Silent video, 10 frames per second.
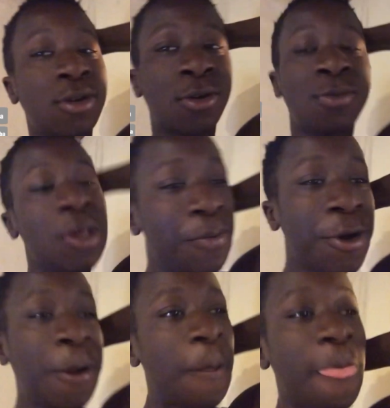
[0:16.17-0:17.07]
know me,
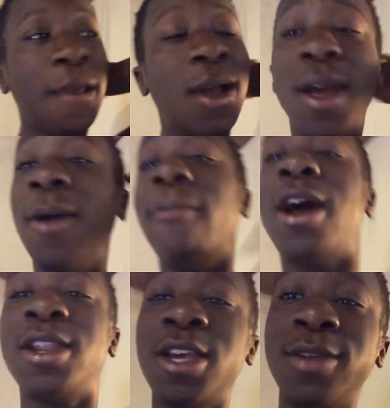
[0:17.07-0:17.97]
bro, my
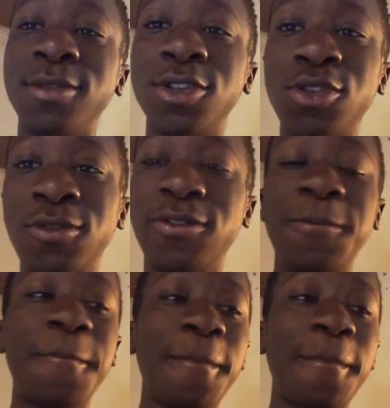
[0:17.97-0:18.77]
name is Goofy.